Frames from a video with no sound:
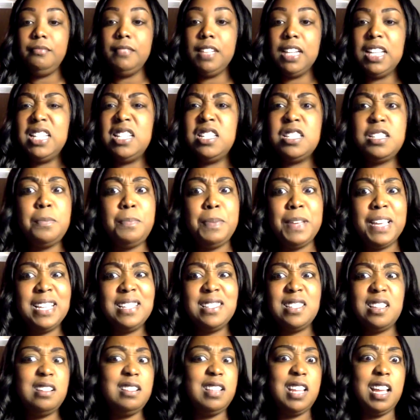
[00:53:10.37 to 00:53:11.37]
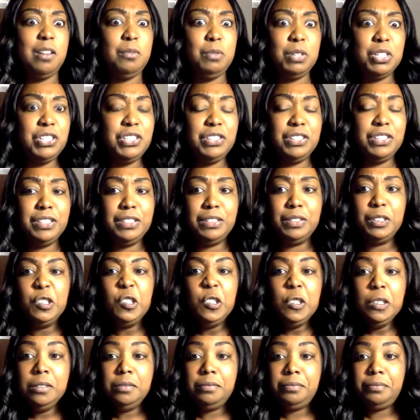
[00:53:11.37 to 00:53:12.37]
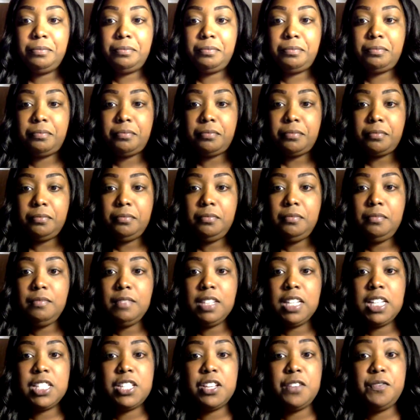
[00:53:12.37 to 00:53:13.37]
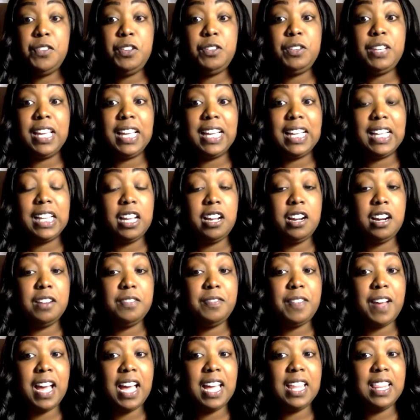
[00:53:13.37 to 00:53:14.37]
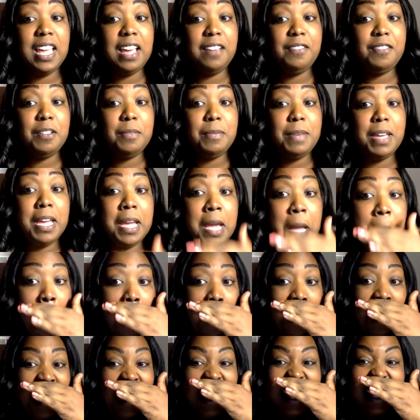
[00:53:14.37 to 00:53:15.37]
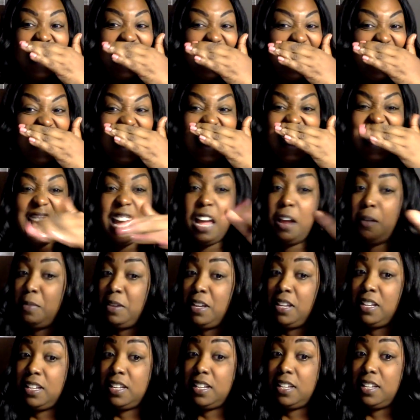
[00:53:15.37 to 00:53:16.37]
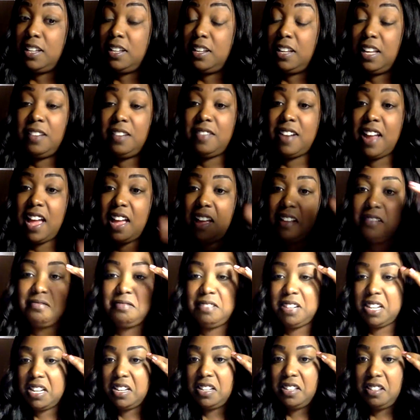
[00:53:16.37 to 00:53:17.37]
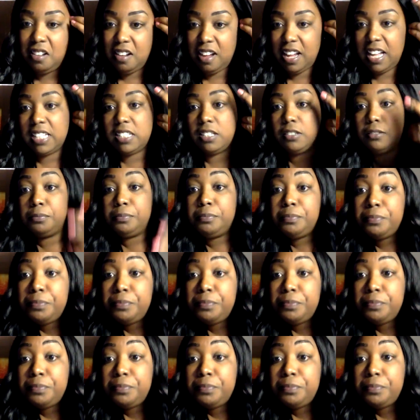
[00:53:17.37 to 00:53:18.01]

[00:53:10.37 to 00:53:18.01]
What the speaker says: It just depends on like what you do. So if you can clarify that for me, then that'd be good. If not, then you don't have to.